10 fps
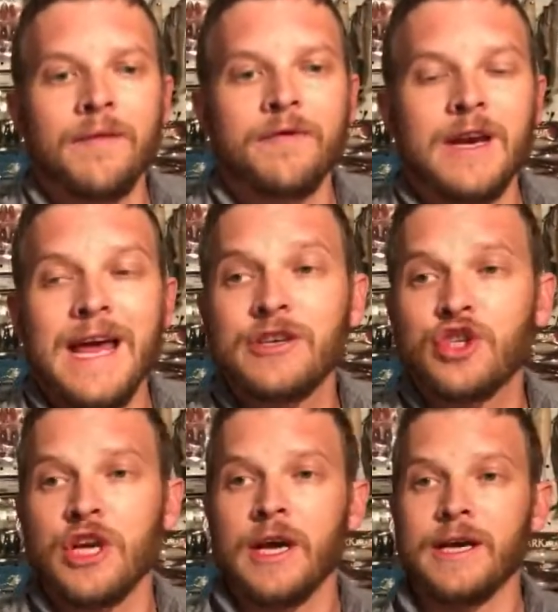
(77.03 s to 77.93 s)
finesse
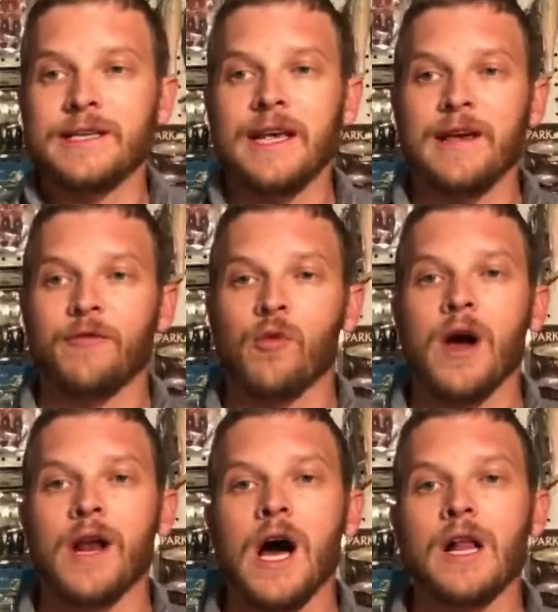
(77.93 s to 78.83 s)
jigs if
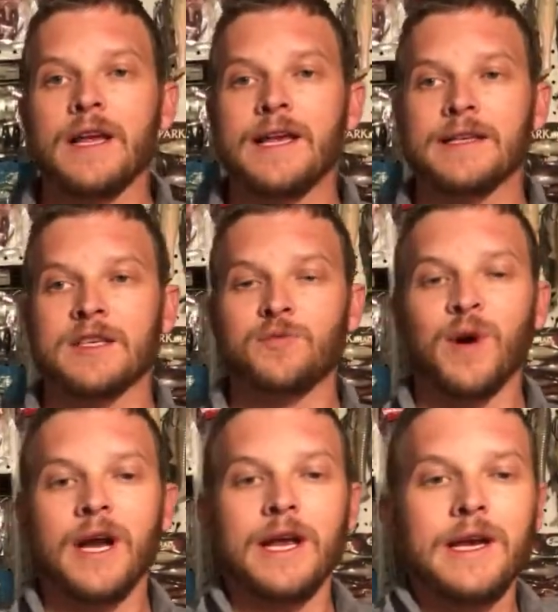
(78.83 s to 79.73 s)
Ron Holly gets his
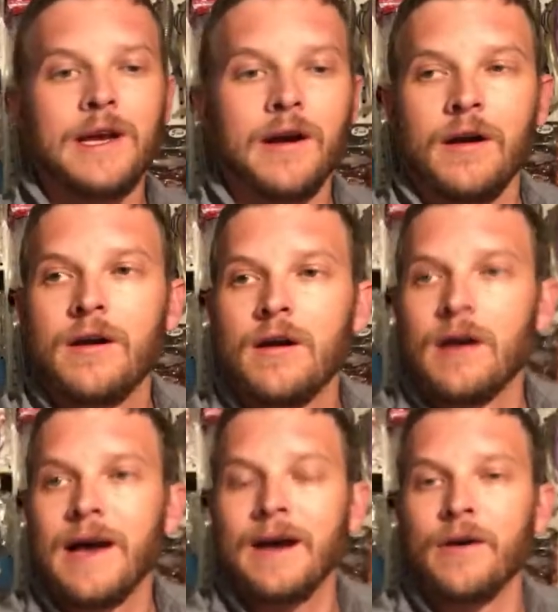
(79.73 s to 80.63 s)
butt in here.
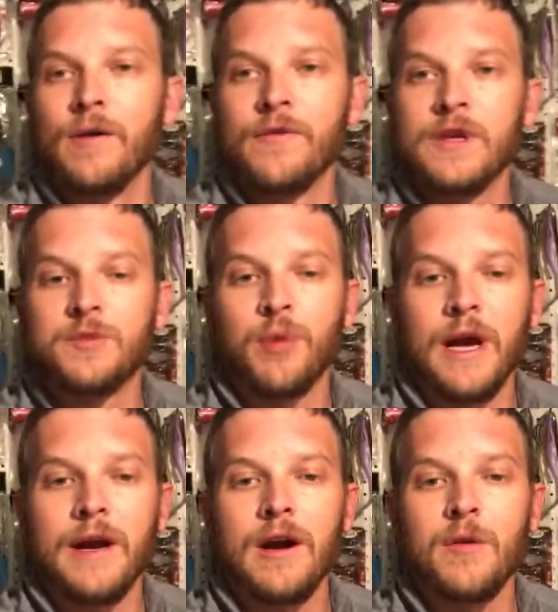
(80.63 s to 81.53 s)
I don't know if he's
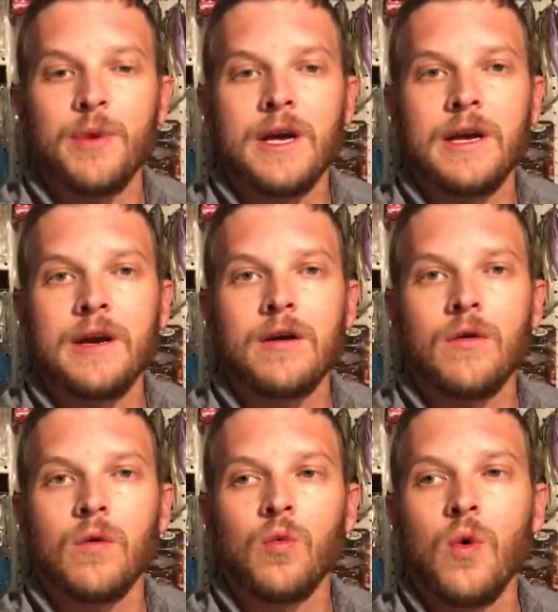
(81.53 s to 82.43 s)
planning on being here
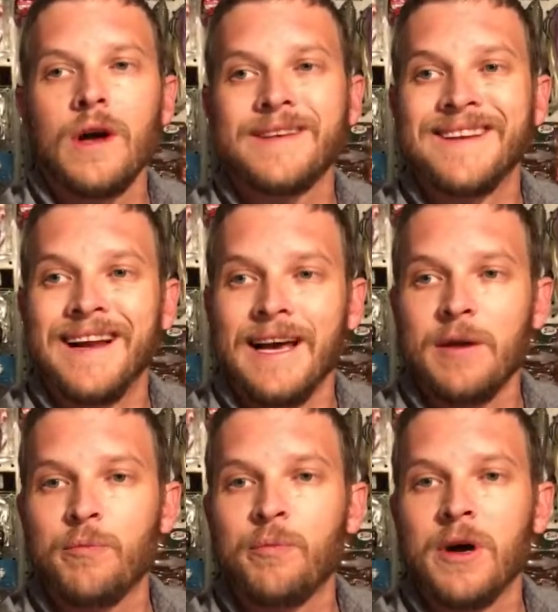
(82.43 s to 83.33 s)
or what
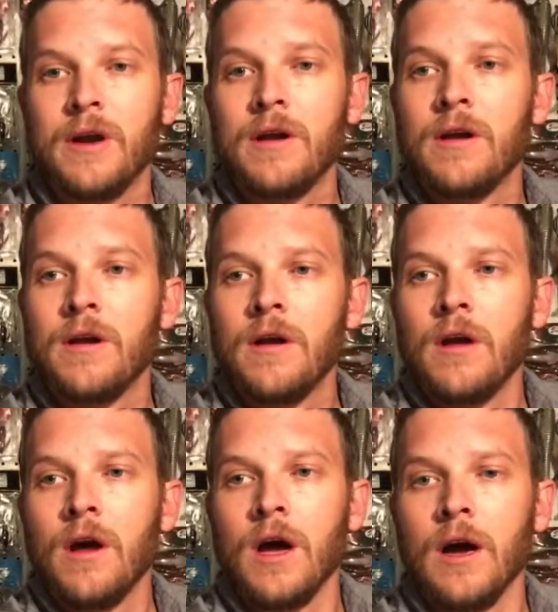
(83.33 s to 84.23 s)
tonight, but
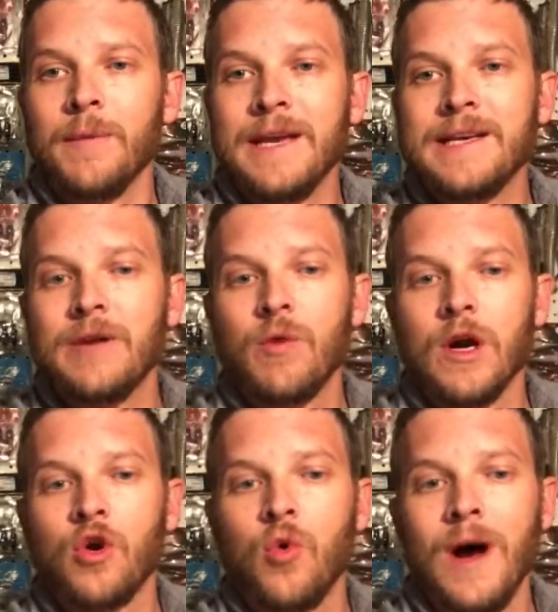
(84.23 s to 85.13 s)
he did
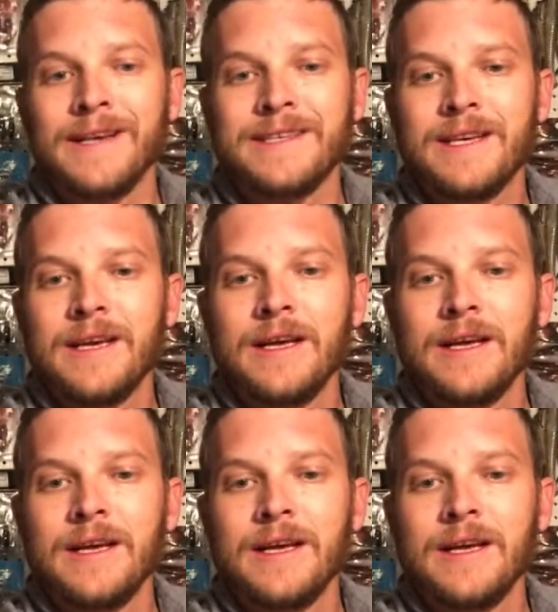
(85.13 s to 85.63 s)
request